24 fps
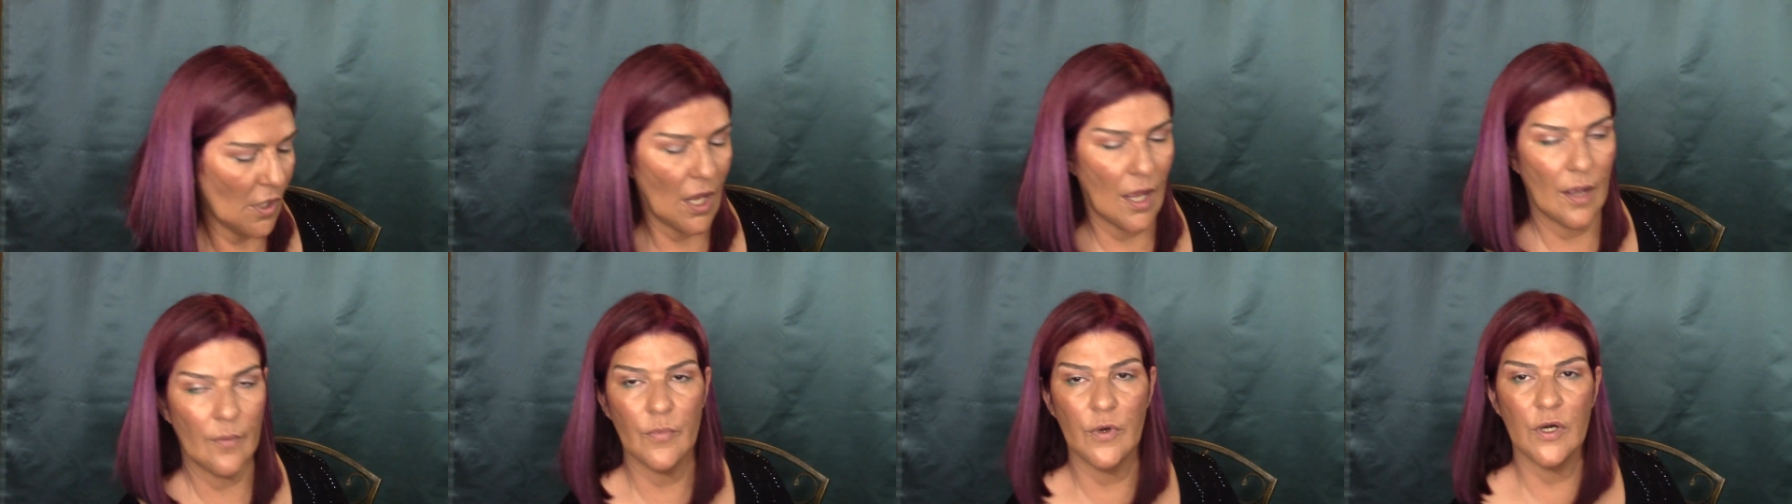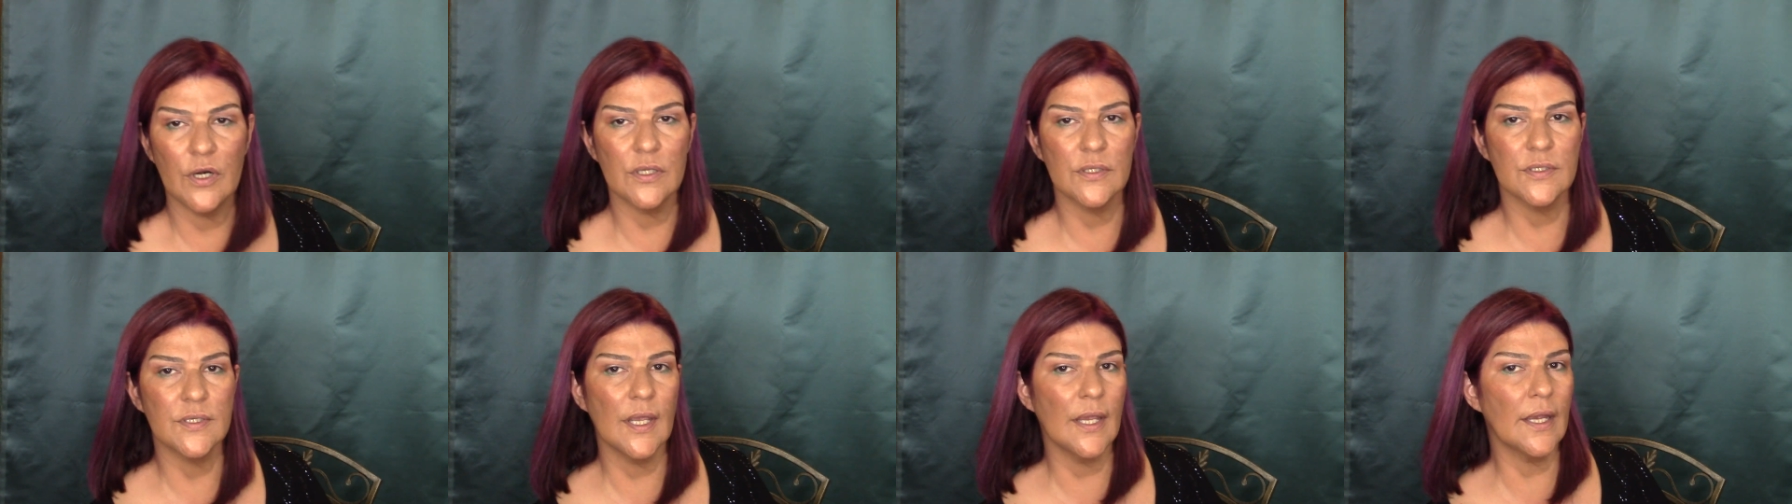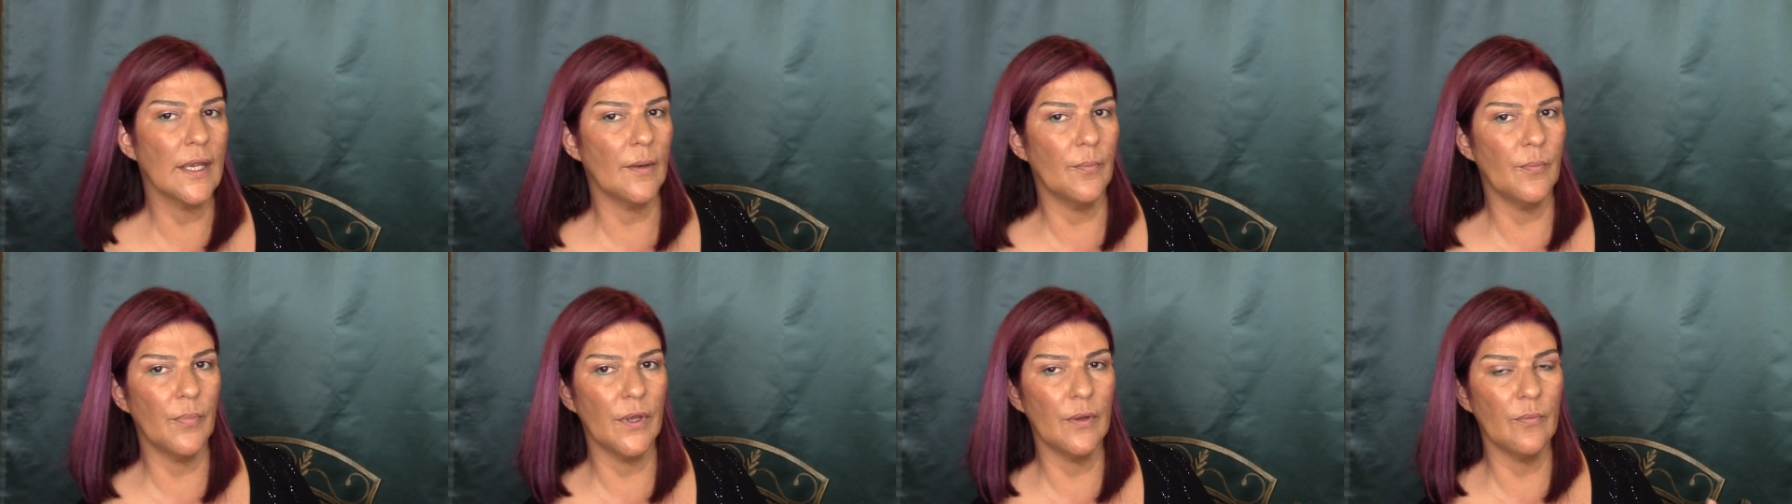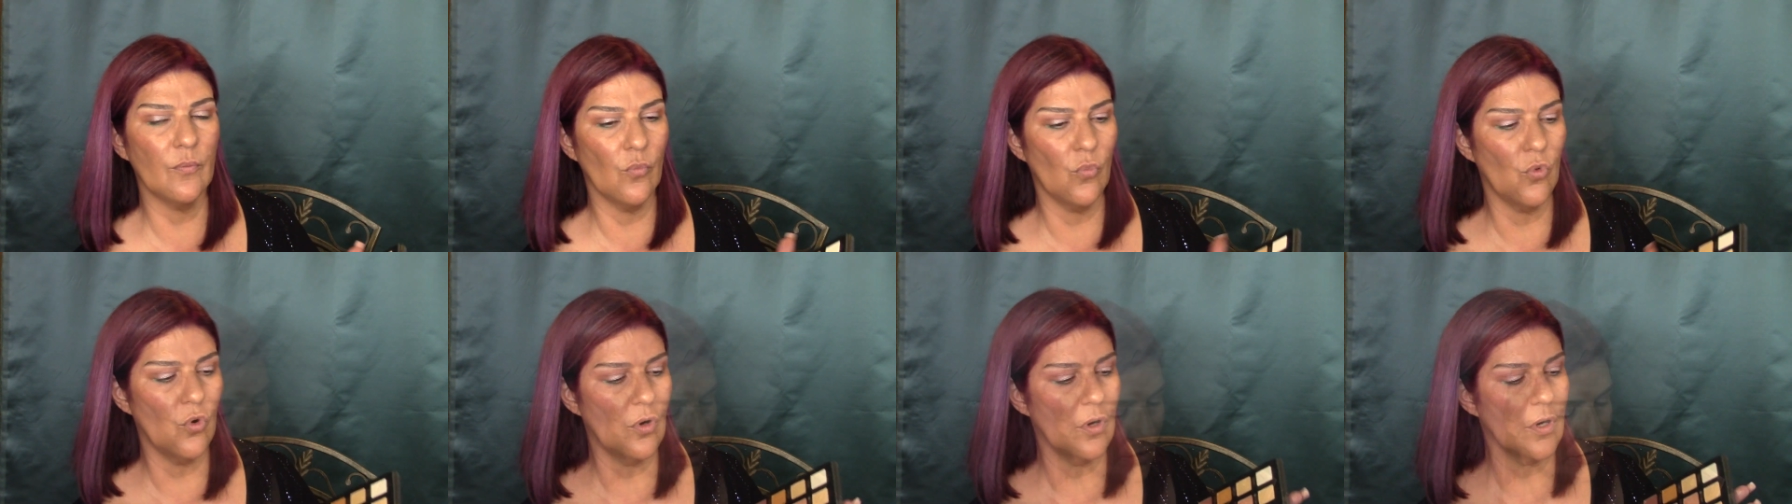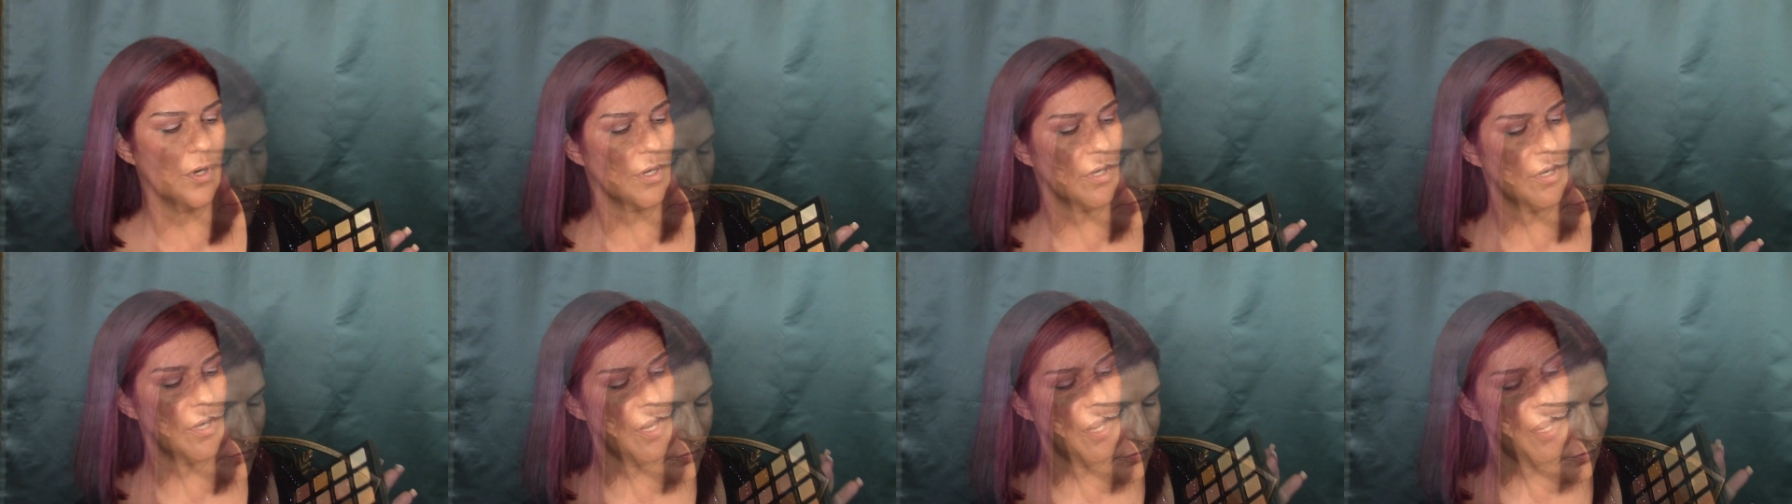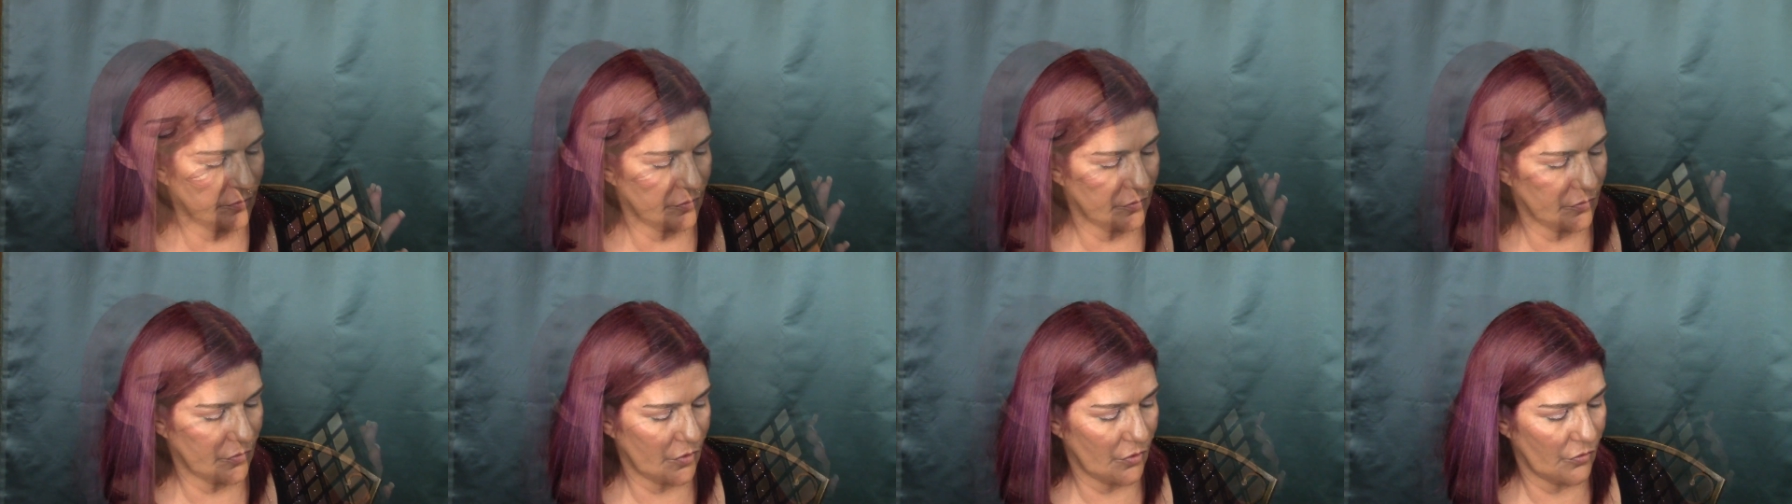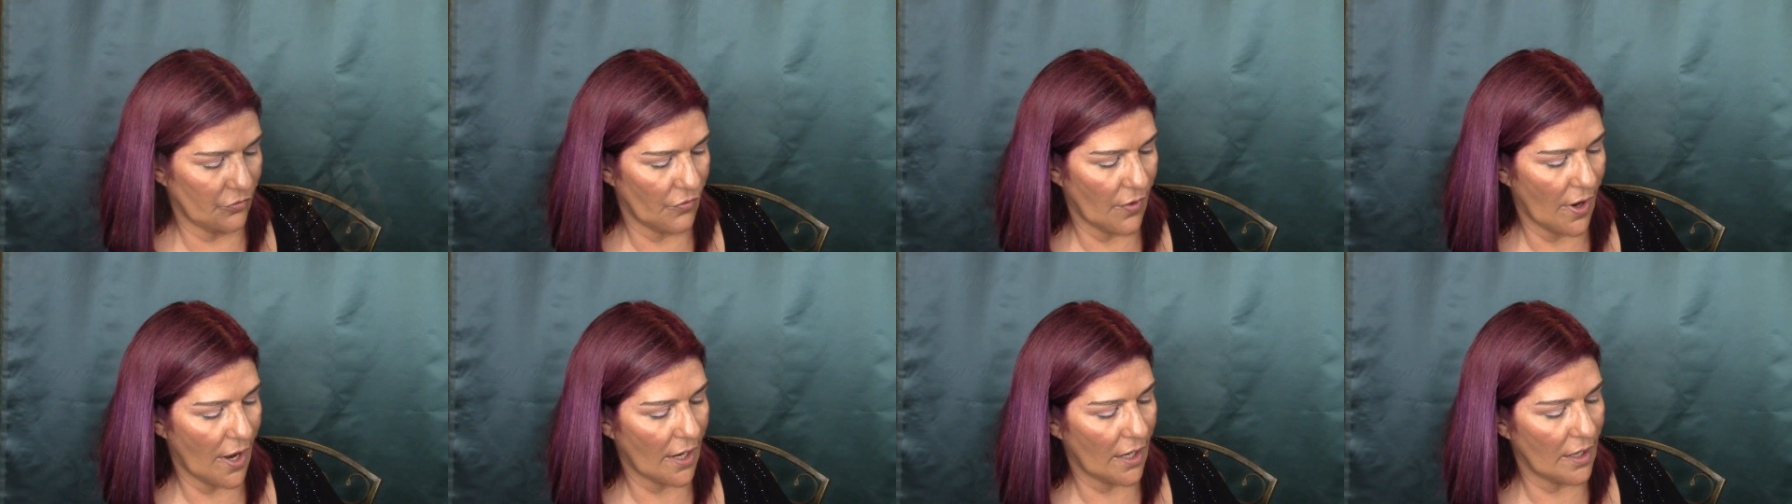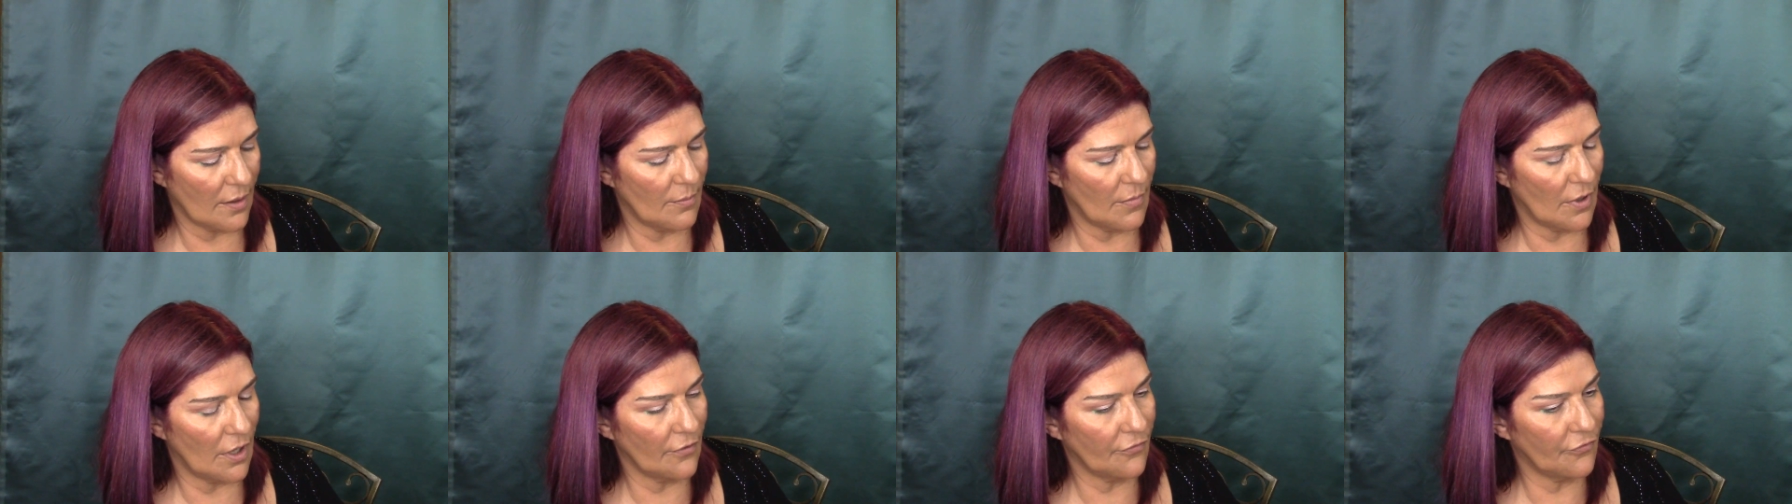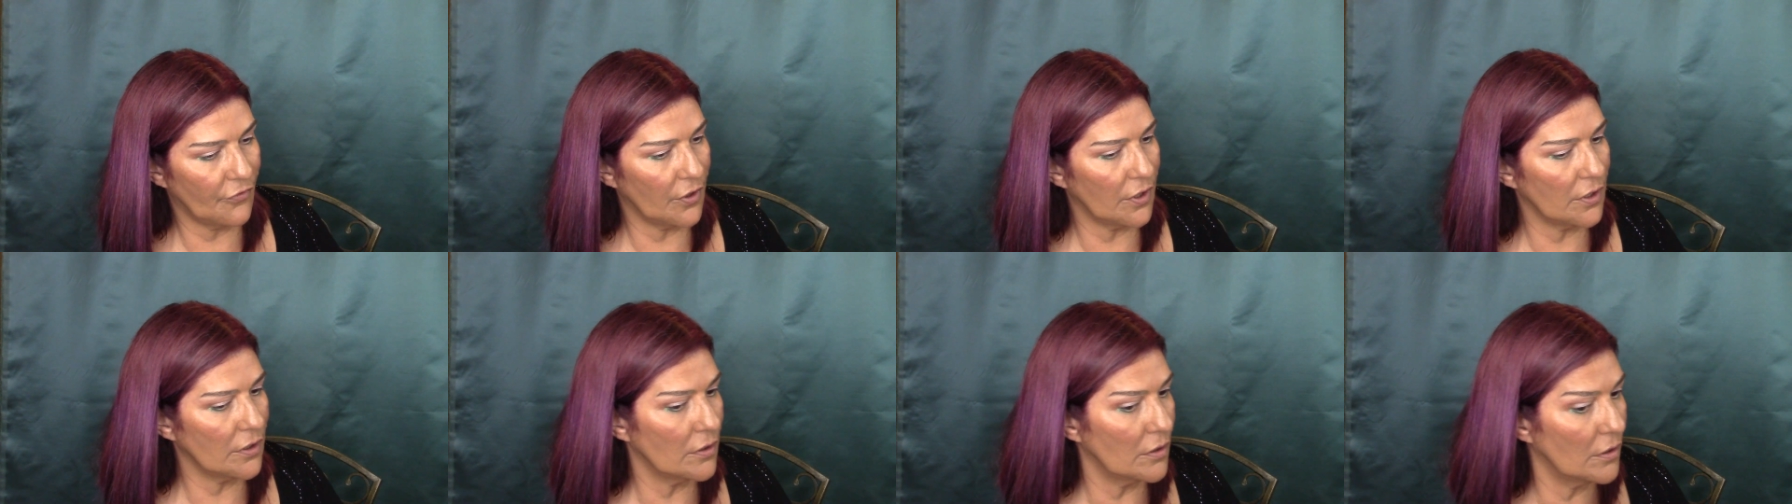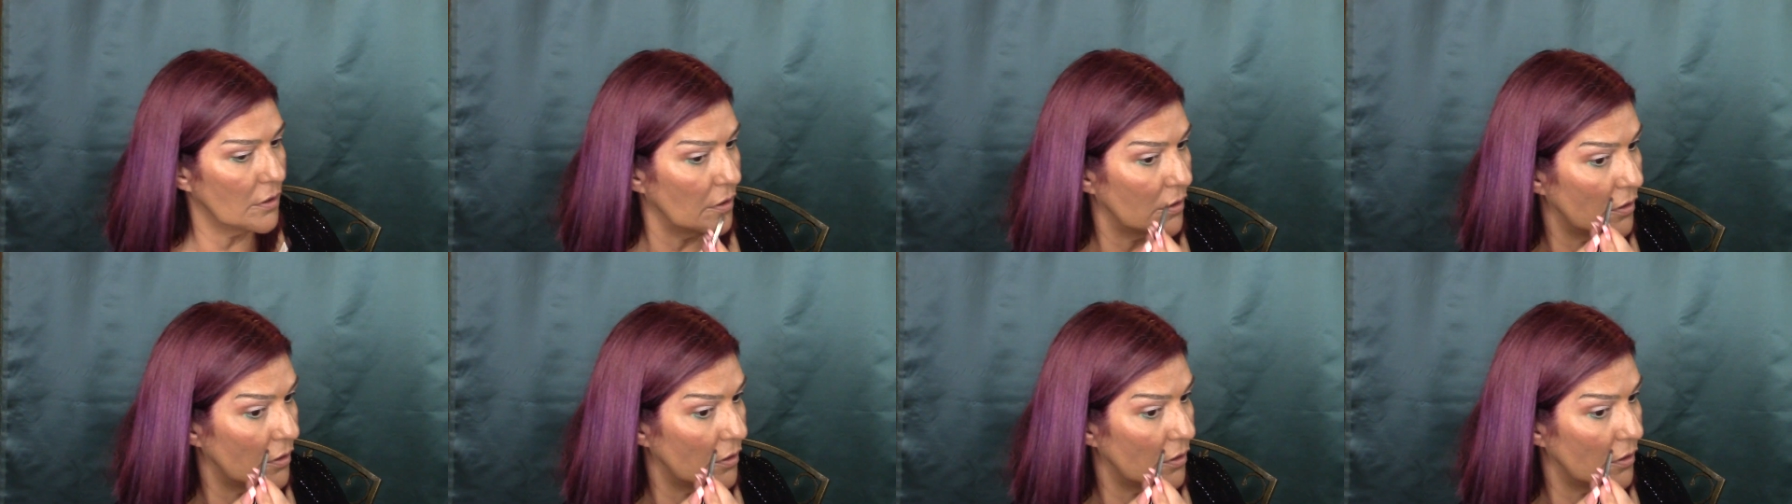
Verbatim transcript: I'm going to take a bit more of Ragamuffin